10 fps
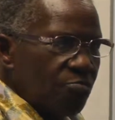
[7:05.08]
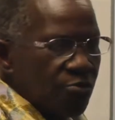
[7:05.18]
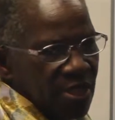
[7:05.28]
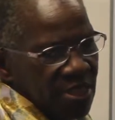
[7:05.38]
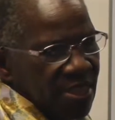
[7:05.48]

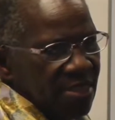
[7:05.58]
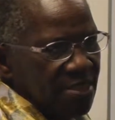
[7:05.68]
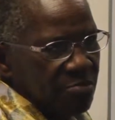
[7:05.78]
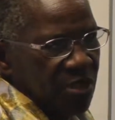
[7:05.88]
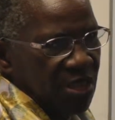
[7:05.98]
brain cell is
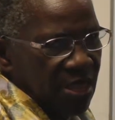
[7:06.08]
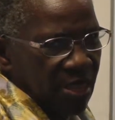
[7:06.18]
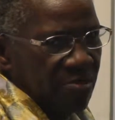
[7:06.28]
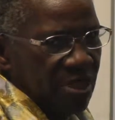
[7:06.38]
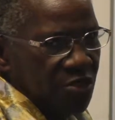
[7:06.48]
being
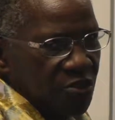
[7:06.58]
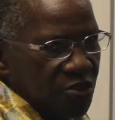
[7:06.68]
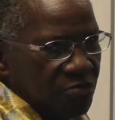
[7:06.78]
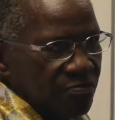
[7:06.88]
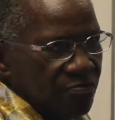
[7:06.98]
damaged.
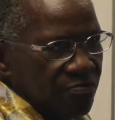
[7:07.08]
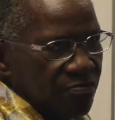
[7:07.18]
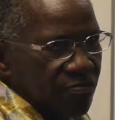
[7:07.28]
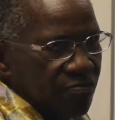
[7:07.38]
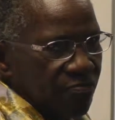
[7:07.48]

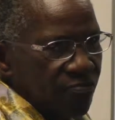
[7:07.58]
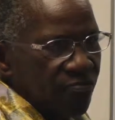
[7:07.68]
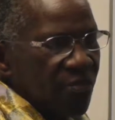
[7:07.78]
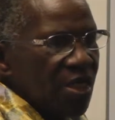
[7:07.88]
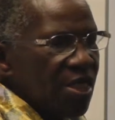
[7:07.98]

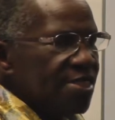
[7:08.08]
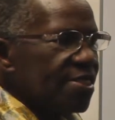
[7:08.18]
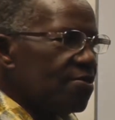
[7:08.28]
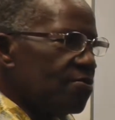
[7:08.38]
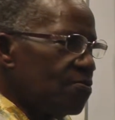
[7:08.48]

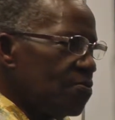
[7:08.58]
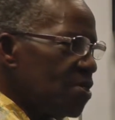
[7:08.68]
So